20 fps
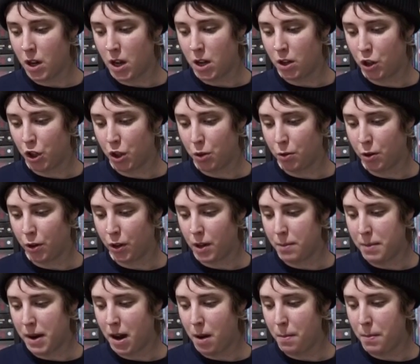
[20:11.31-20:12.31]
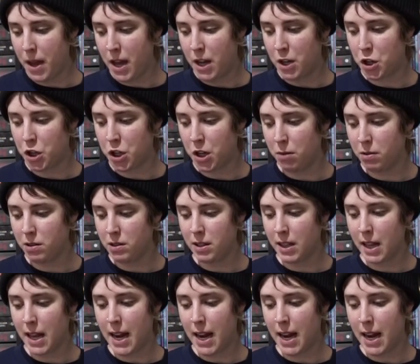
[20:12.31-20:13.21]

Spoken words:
and she woke him up and she was